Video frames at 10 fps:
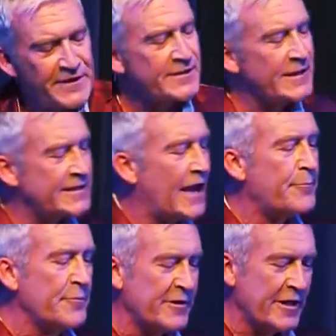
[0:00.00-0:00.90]
This
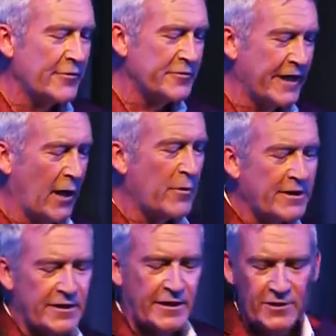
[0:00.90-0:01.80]
happened to me the other day. I went
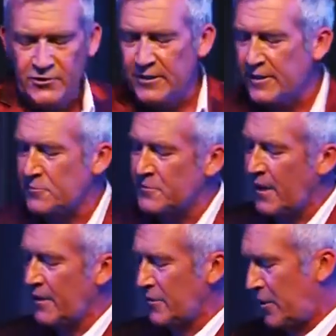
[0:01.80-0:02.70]
into the kitchen to get some
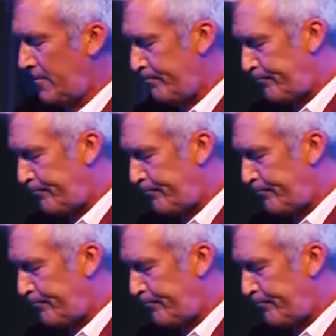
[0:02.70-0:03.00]
Tylenol.